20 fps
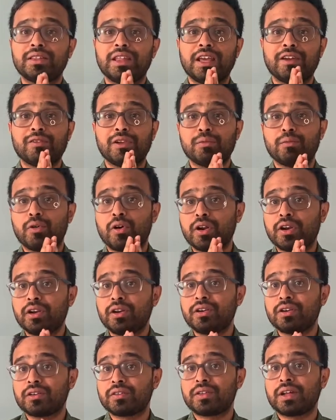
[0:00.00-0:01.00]
they will
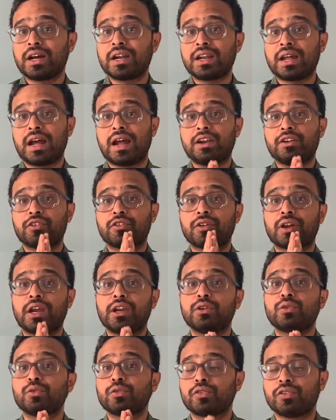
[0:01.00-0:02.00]
monitor that and
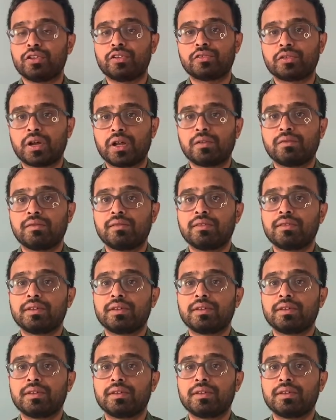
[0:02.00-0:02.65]
try to resolve.